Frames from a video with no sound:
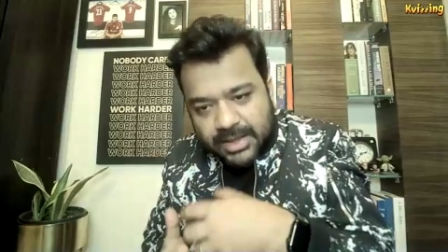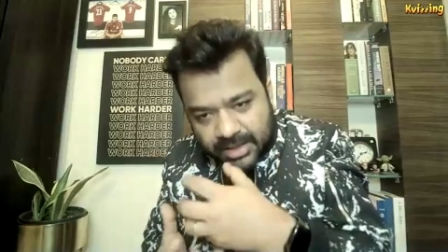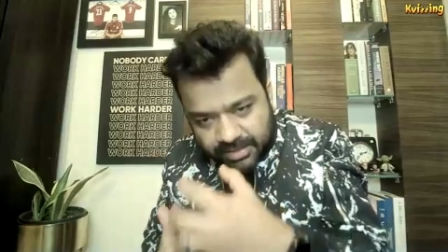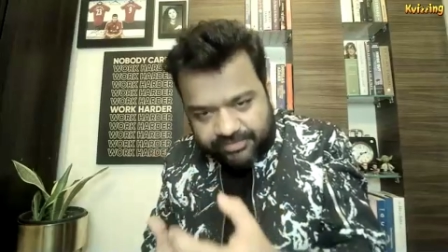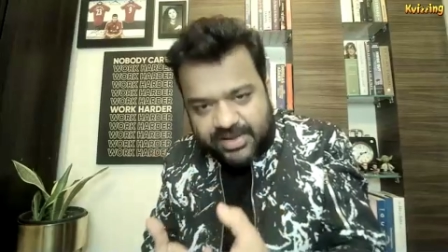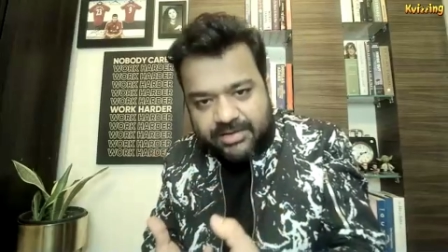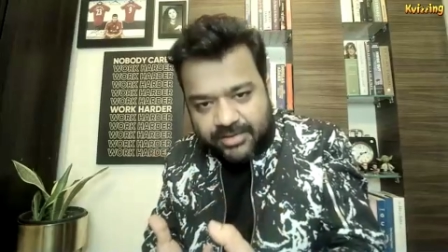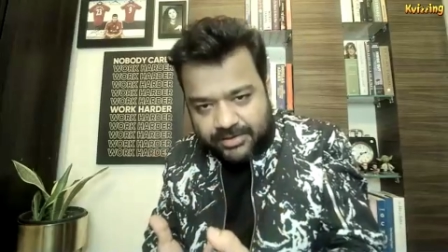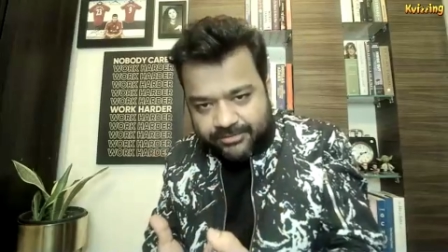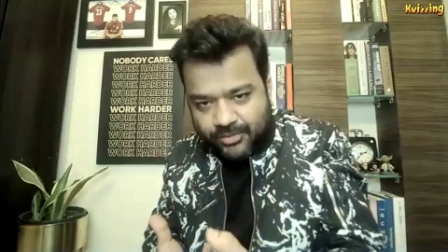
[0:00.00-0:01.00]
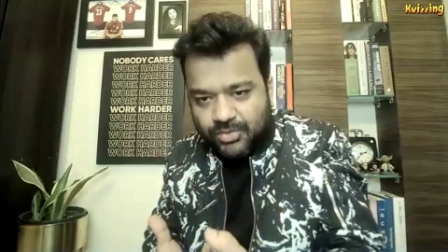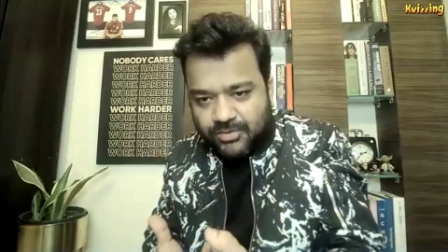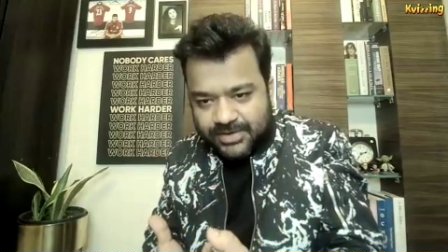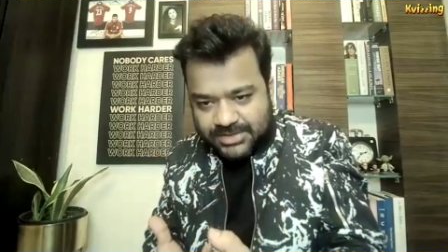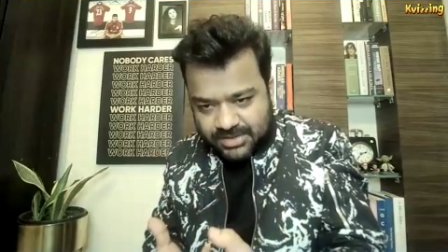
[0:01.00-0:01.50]
his favorite fruit,
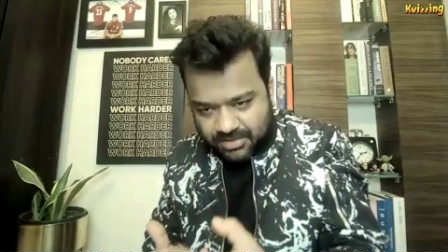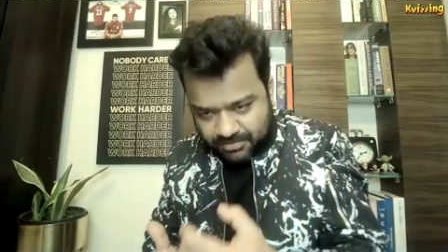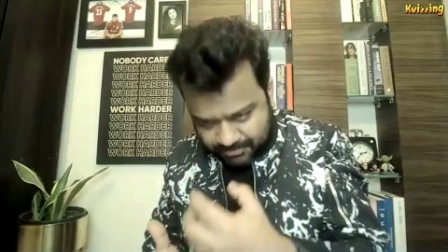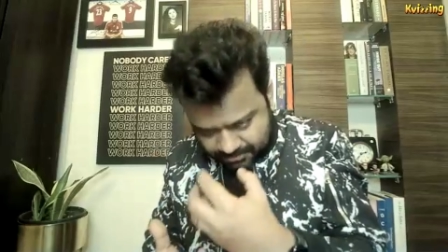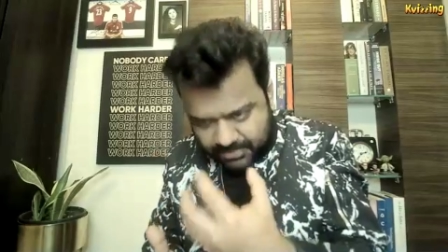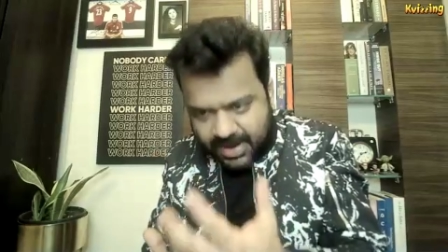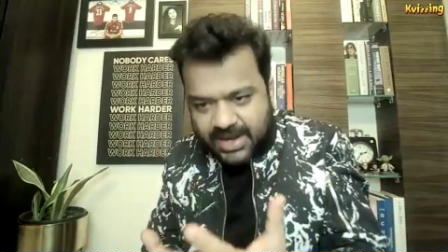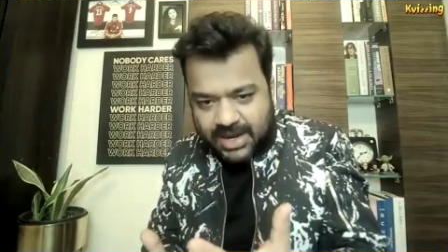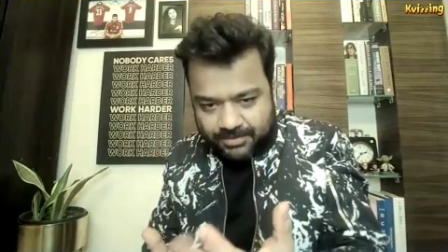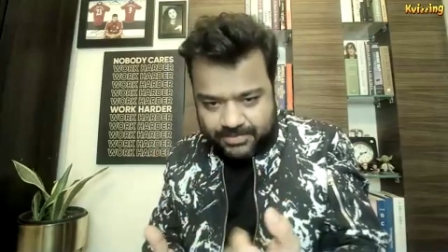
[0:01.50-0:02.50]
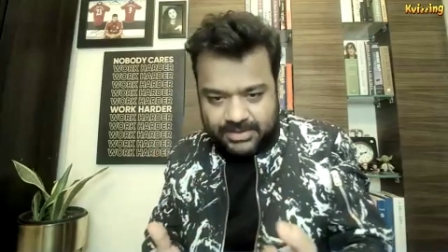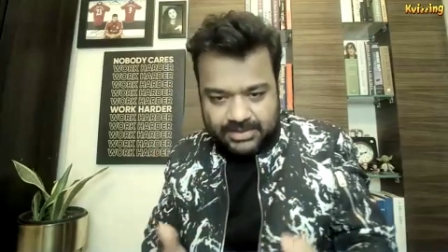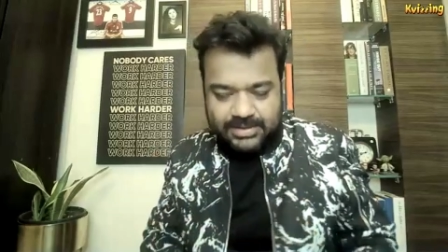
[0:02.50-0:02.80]
which is pineapple.